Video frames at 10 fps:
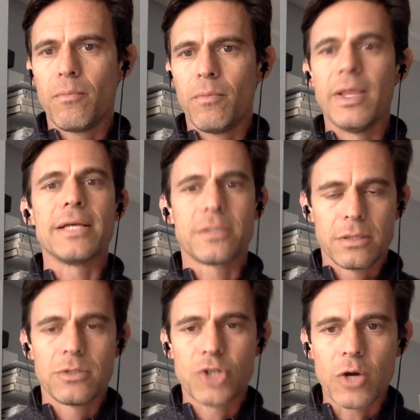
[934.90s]
less
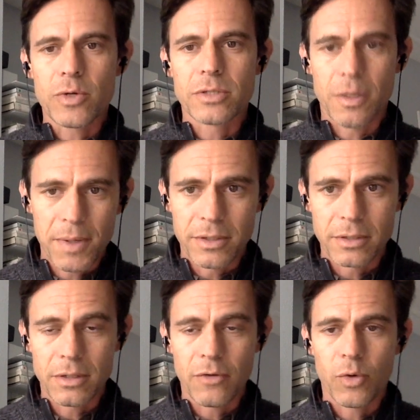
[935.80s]
generous opinion
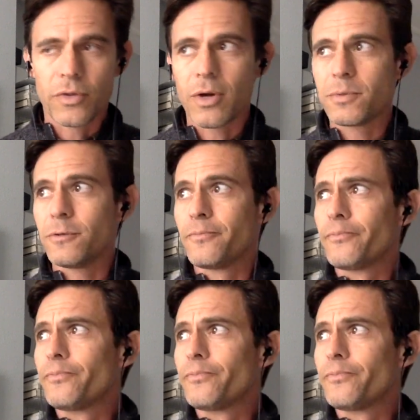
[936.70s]
of what they're up to.